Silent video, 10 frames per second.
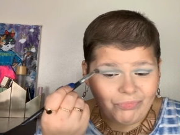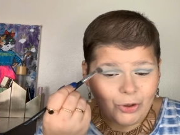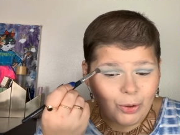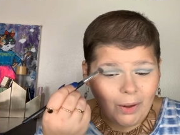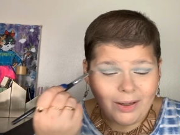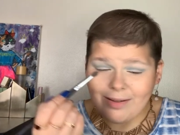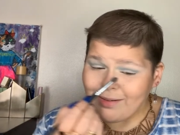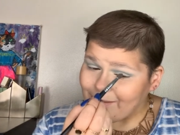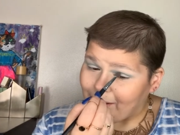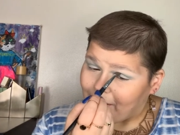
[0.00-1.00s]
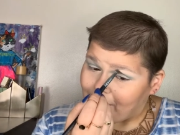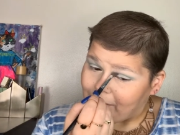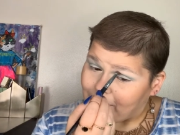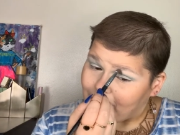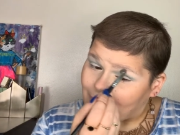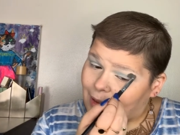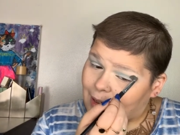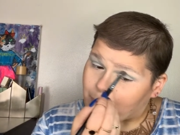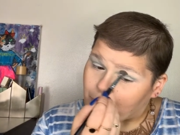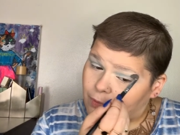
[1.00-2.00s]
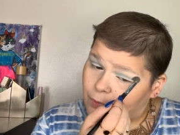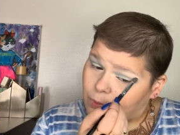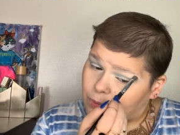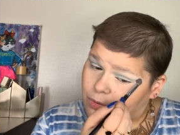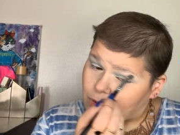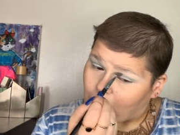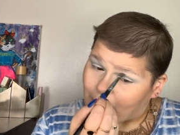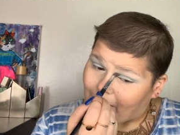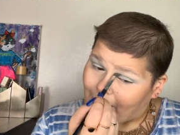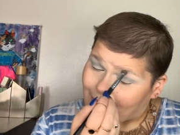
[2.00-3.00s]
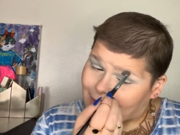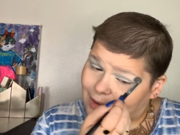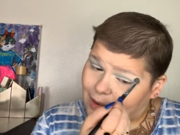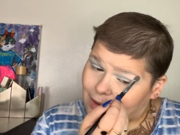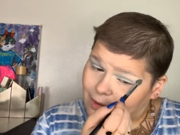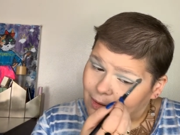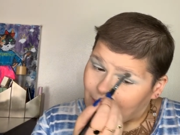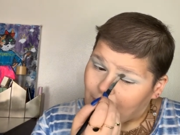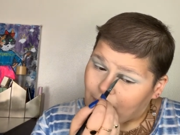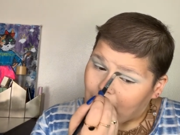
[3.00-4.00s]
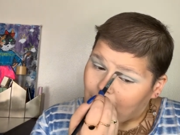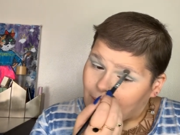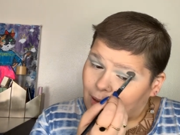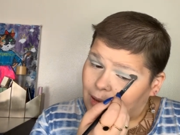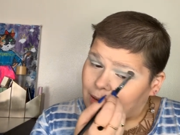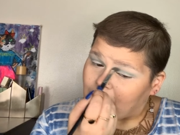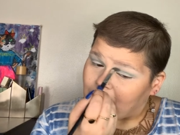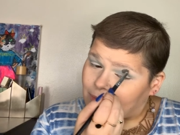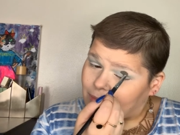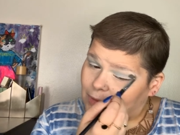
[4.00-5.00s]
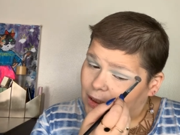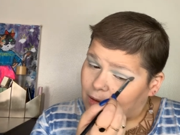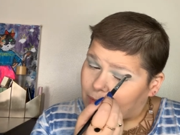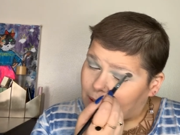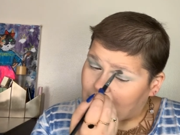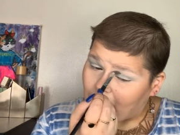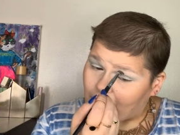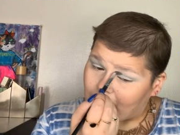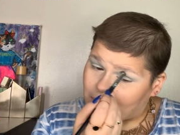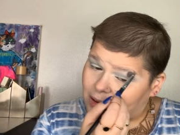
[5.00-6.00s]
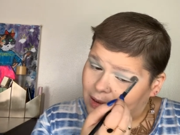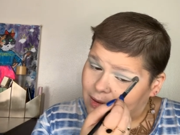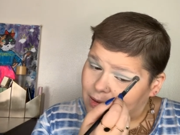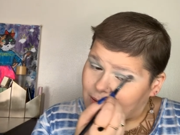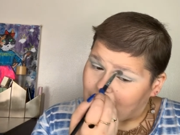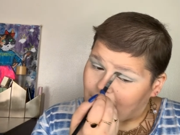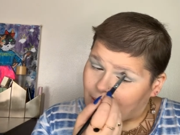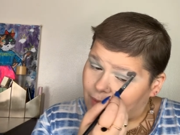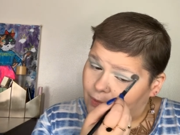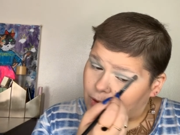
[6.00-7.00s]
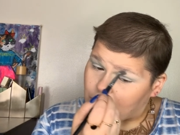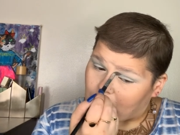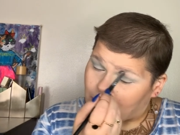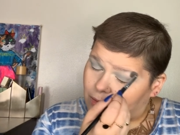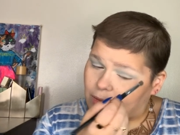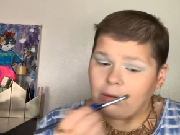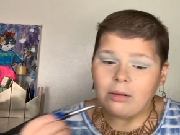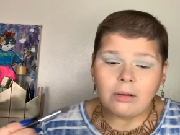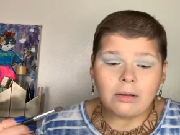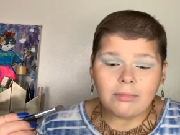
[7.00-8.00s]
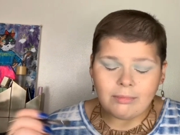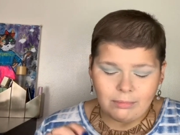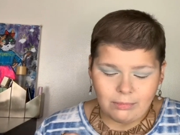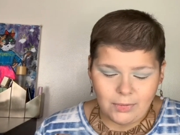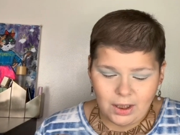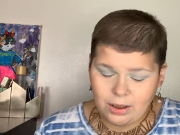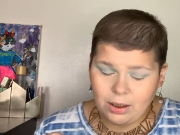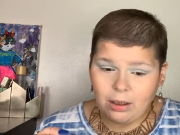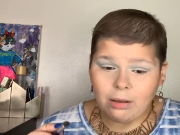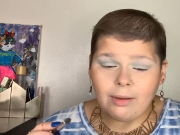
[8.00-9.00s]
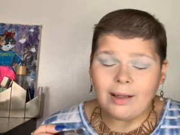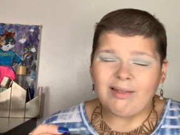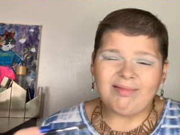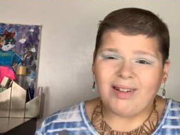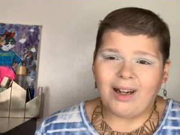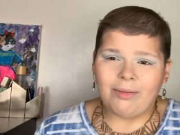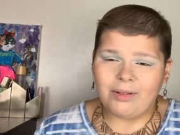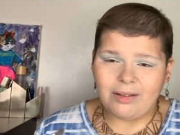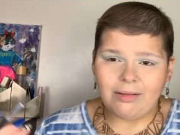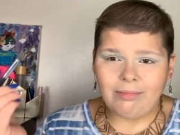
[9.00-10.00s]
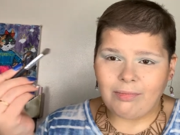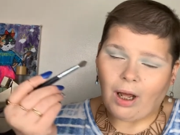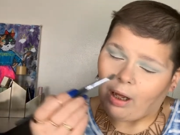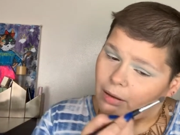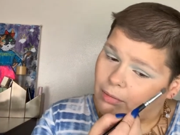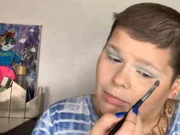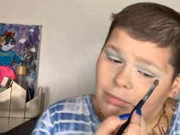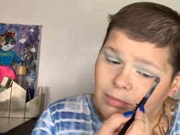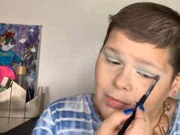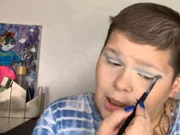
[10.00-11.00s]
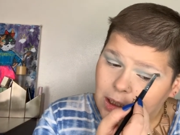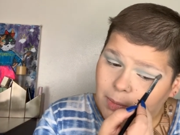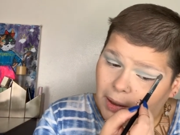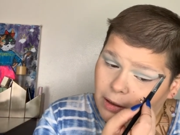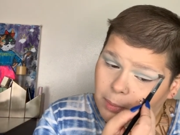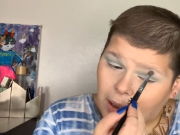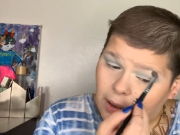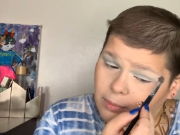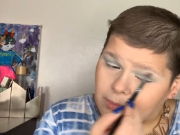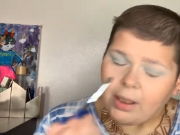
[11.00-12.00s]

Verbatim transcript: to us April Fool's 2018 and then you know then Tarte released their version this year that I was not inspired by